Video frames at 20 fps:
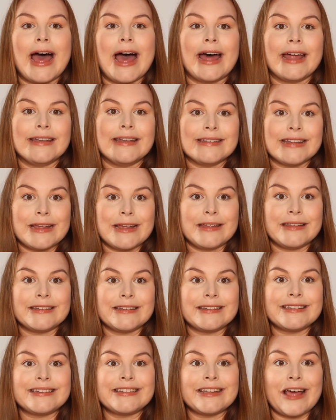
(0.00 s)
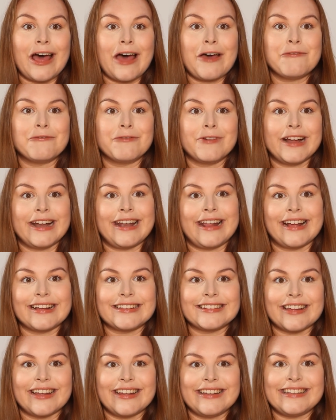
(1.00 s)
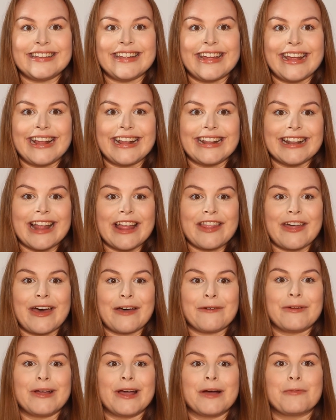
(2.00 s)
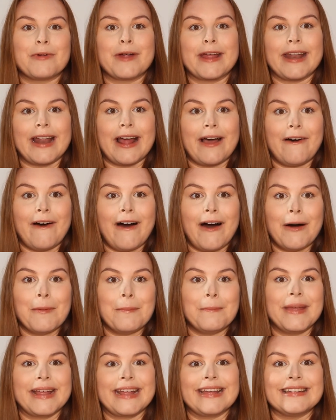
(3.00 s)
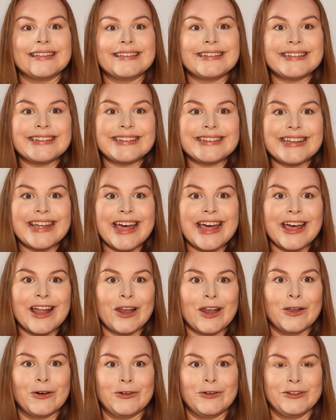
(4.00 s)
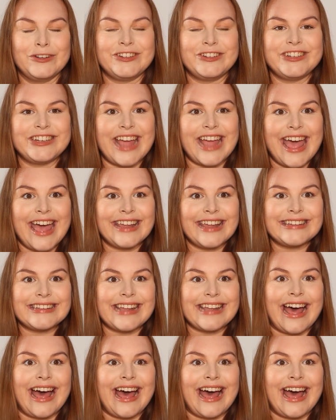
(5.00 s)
and it's really exciting that we are bringing out our biggest launch yet,